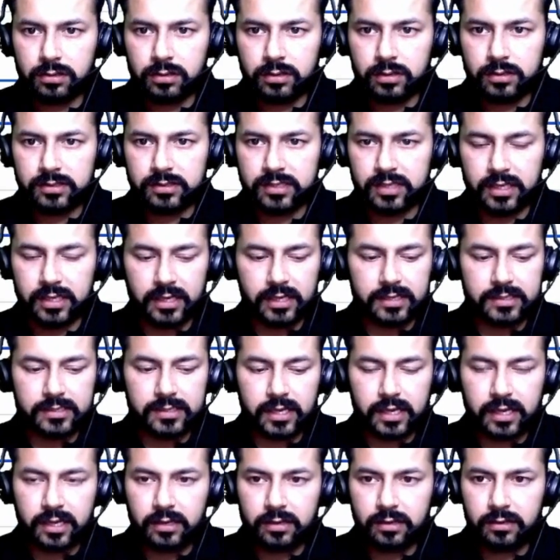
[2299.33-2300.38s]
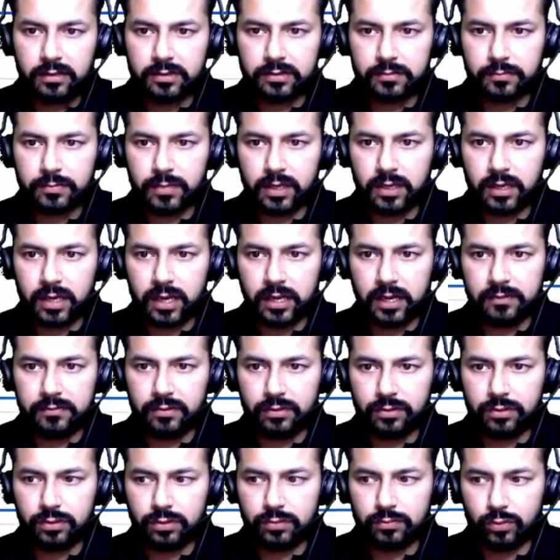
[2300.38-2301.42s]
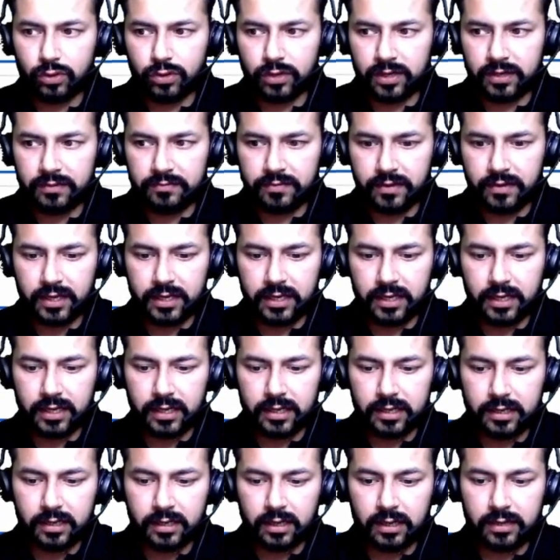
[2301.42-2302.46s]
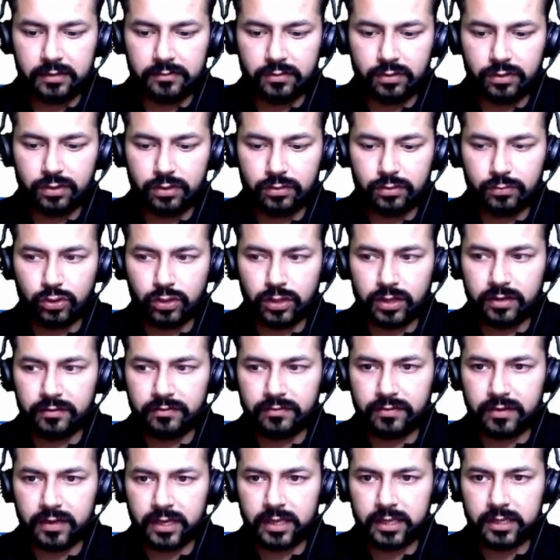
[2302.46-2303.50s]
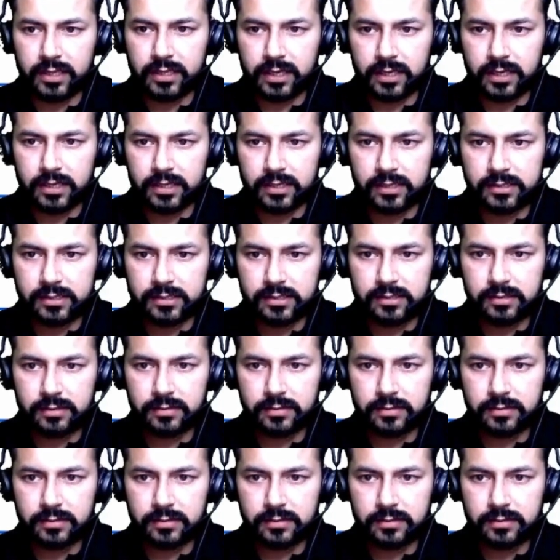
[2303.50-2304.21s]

series here, but I want to modify it. I want to modify, that is,